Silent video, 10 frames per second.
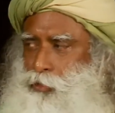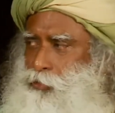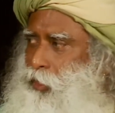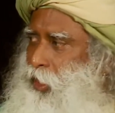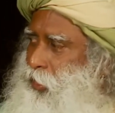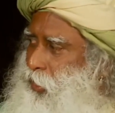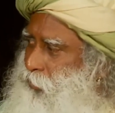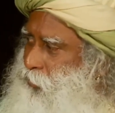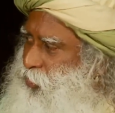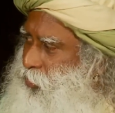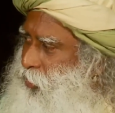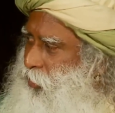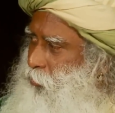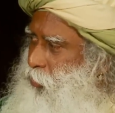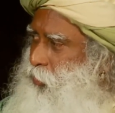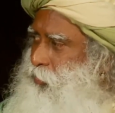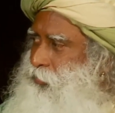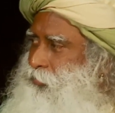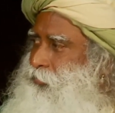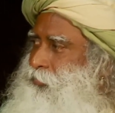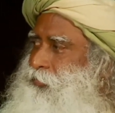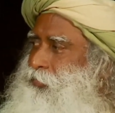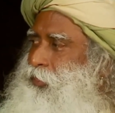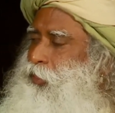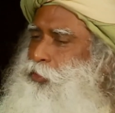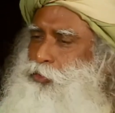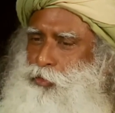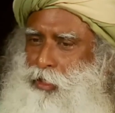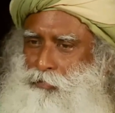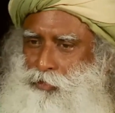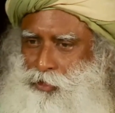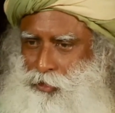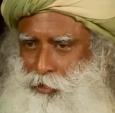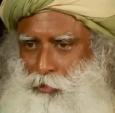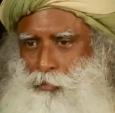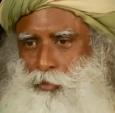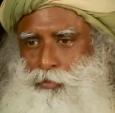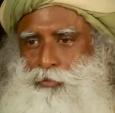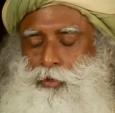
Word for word: Do I love this turtle more or you love this turtle more?